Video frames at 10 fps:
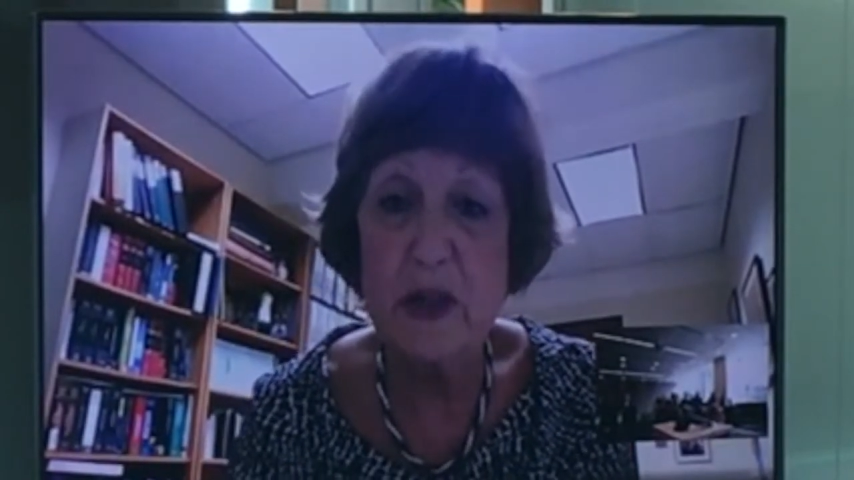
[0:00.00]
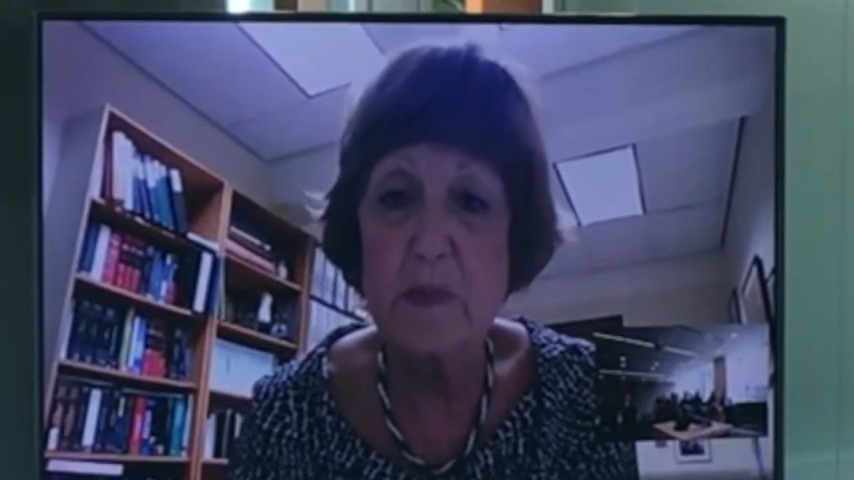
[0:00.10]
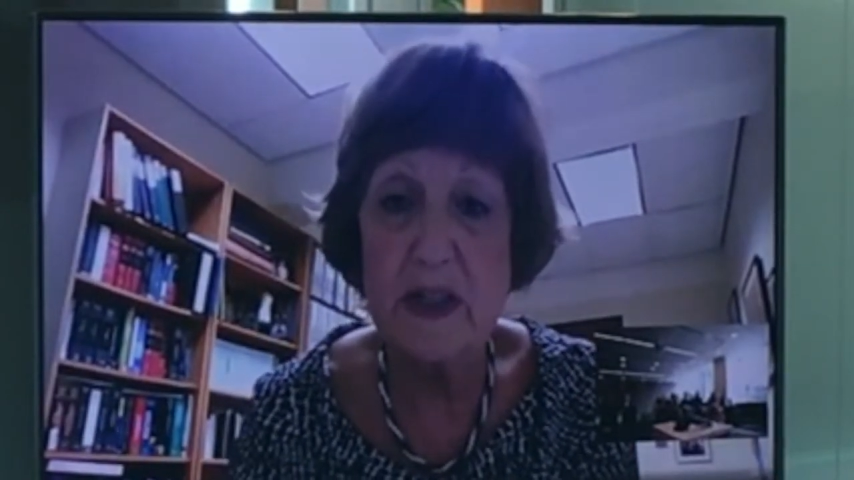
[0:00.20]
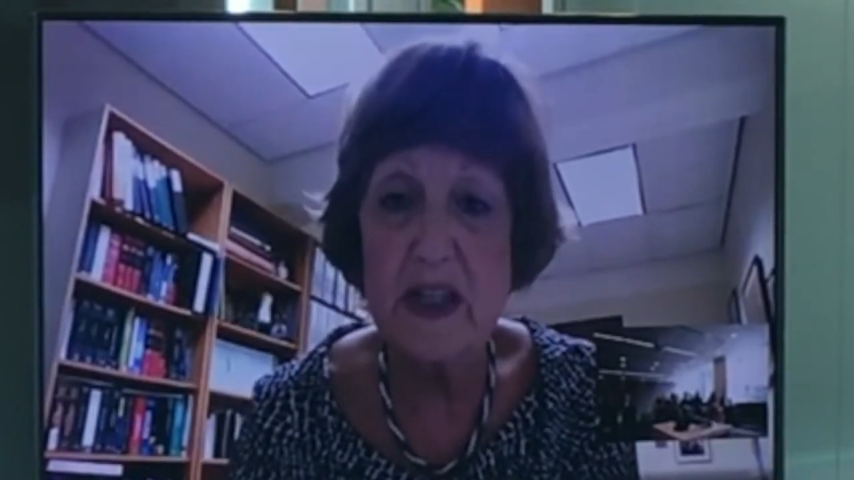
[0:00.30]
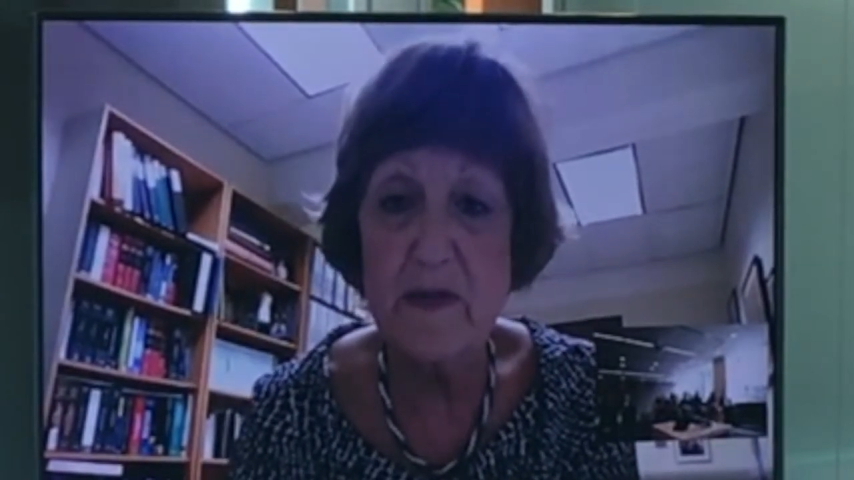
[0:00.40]

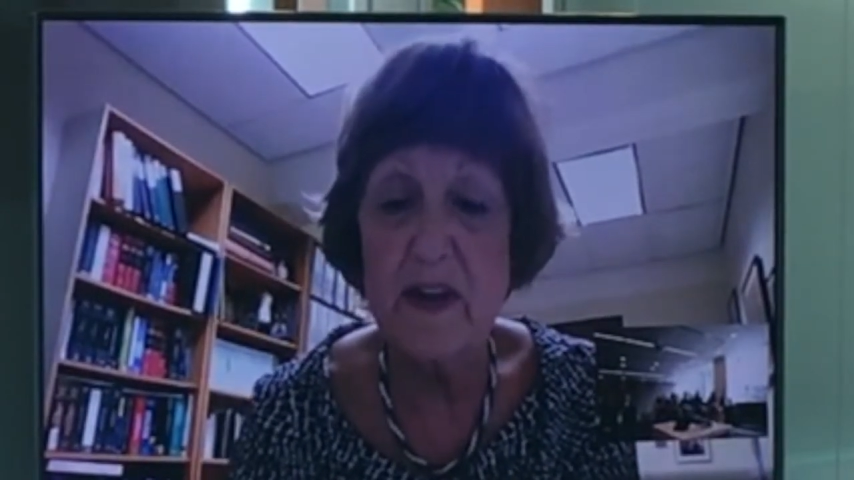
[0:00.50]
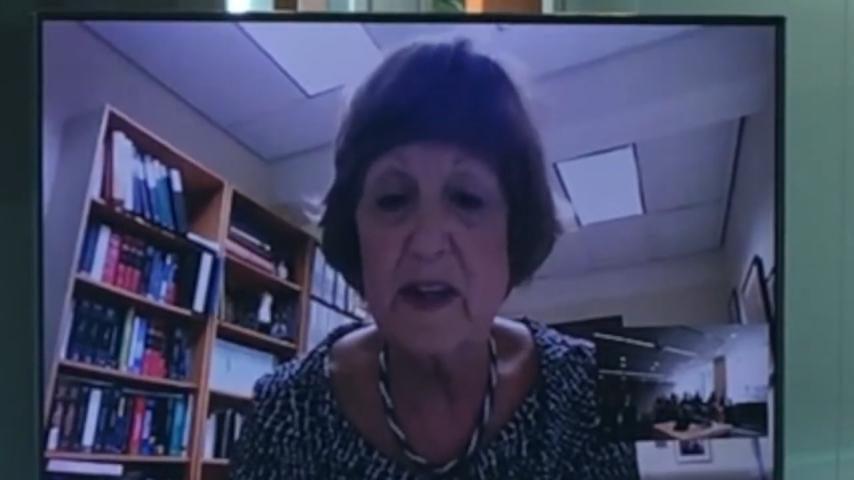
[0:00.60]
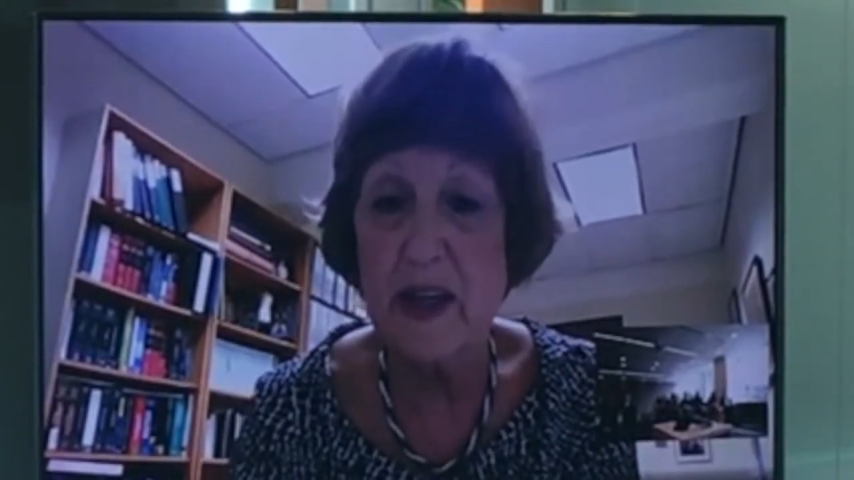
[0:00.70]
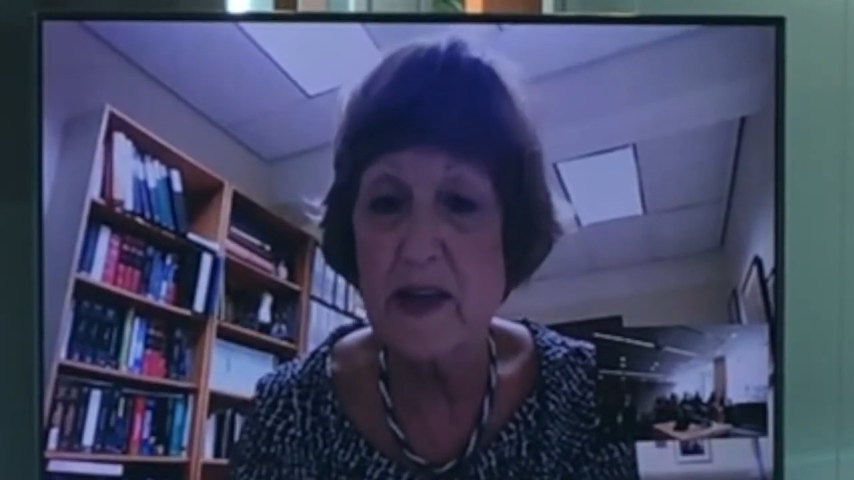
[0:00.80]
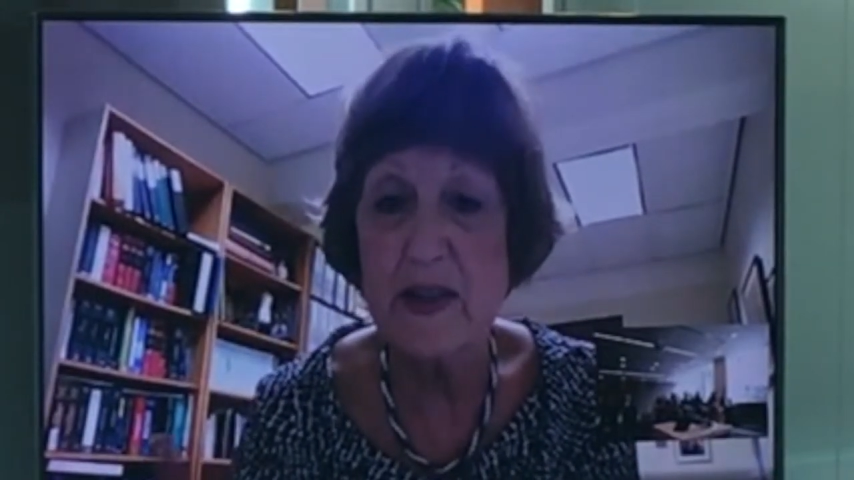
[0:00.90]

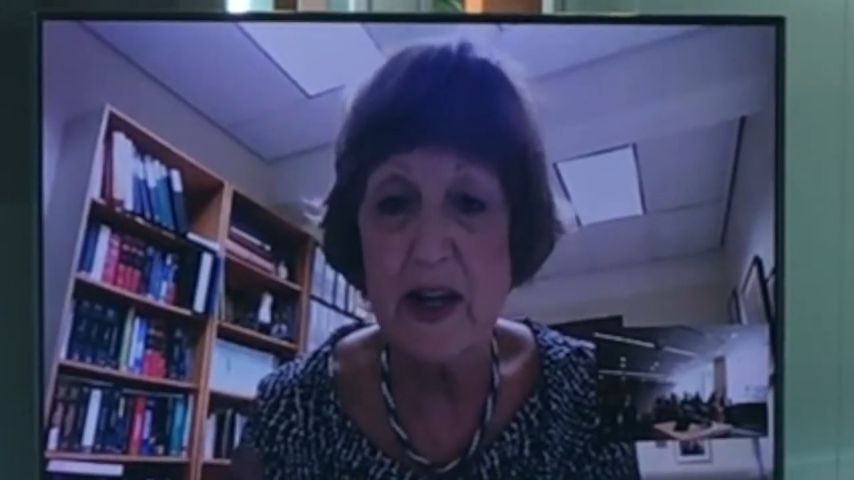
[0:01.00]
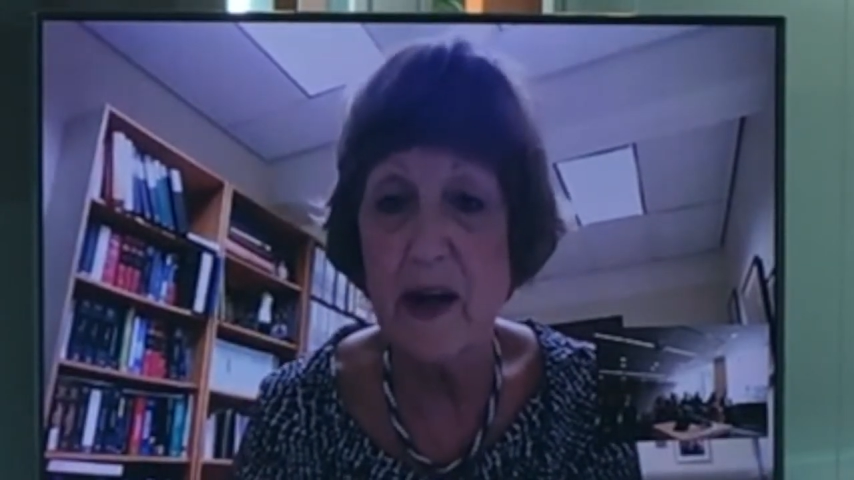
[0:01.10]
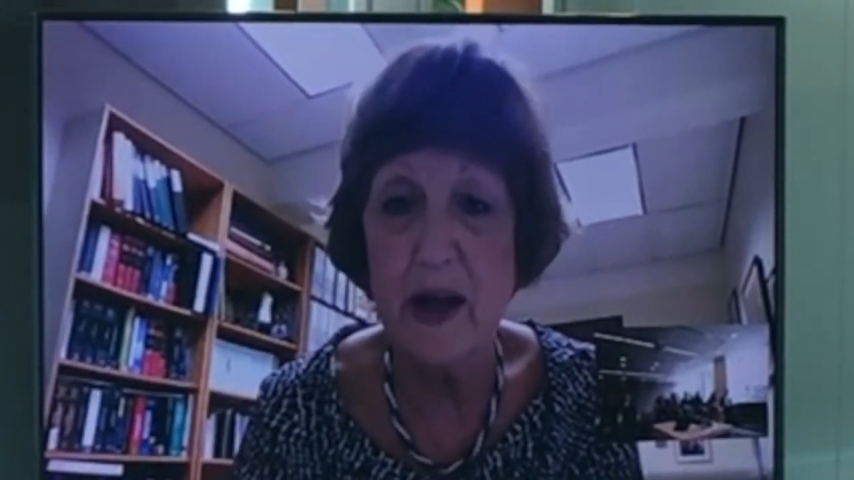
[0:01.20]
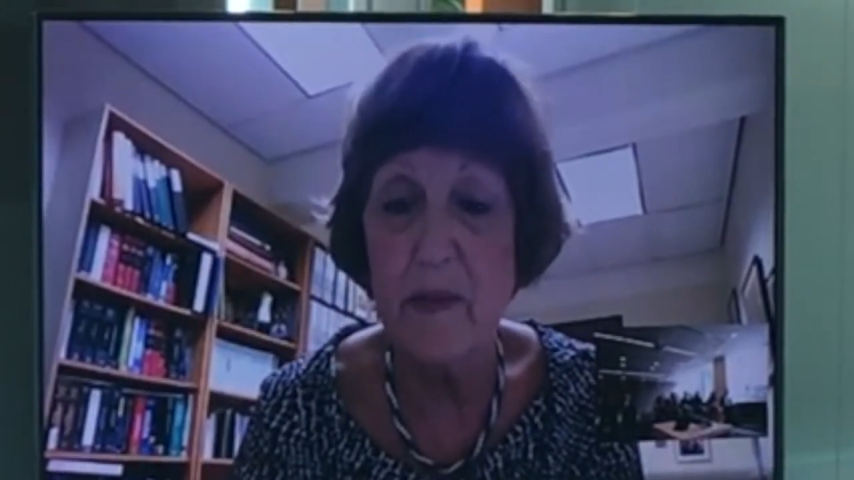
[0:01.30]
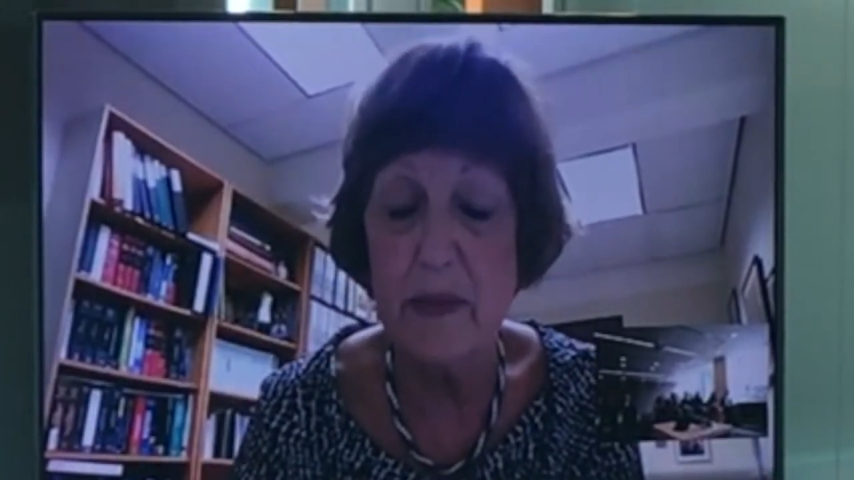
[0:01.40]
specific things that
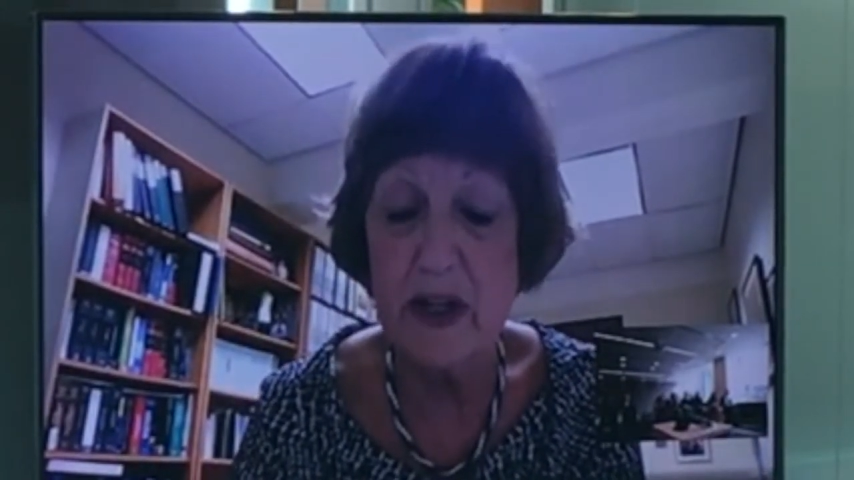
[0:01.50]
I'll